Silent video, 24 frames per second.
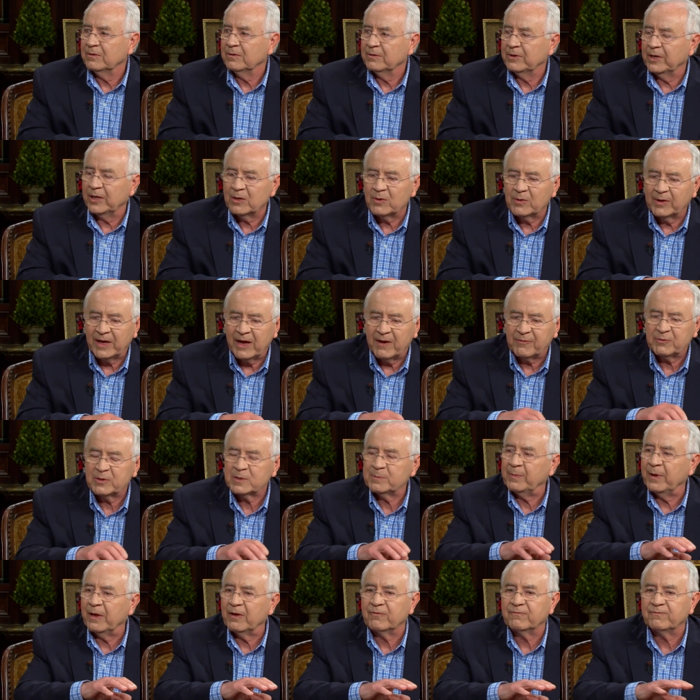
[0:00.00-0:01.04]
They don't have to
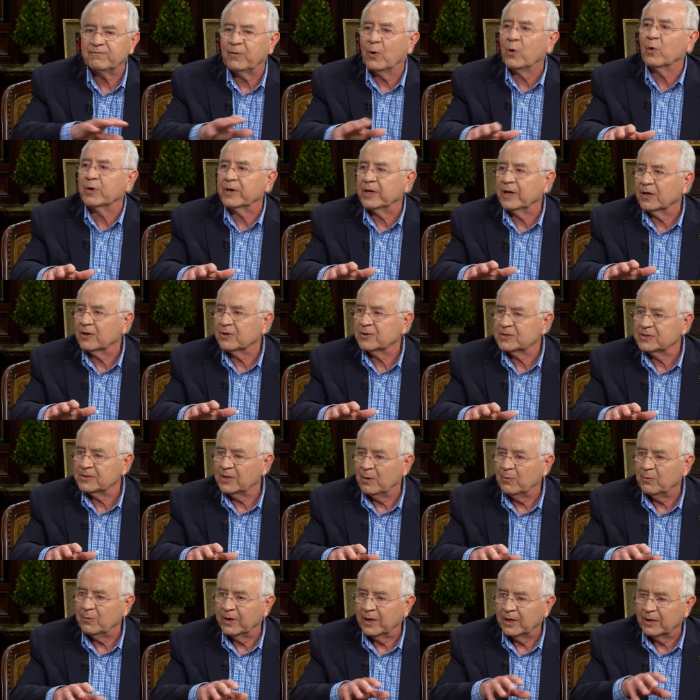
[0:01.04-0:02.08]
spend four years
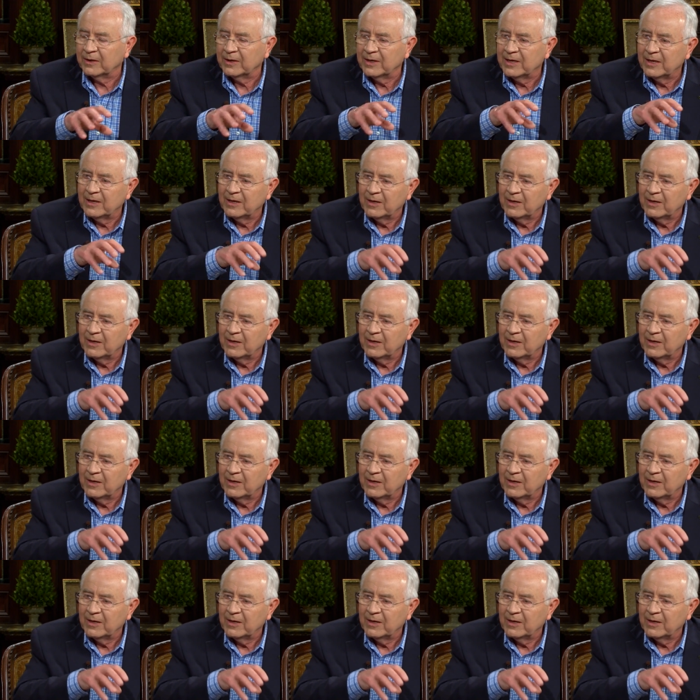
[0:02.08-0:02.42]
somewhere.